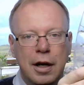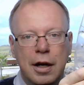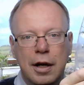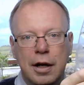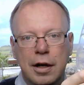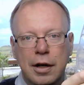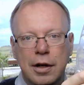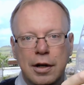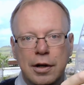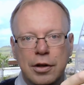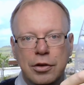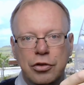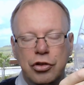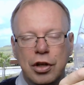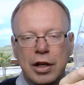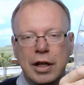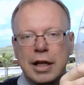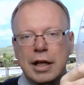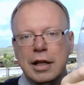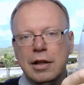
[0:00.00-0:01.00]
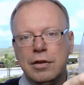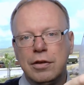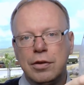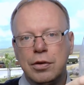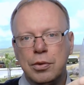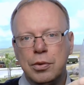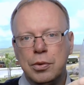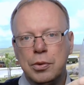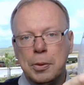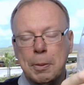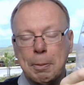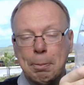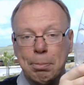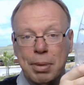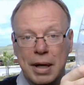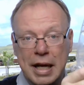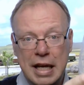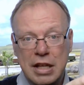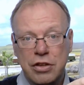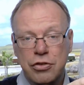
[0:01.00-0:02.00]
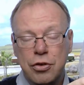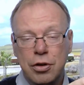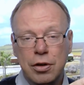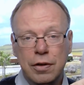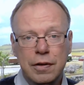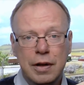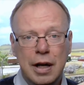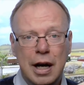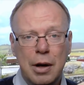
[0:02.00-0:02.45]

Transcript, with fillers: uh, check into Patreon.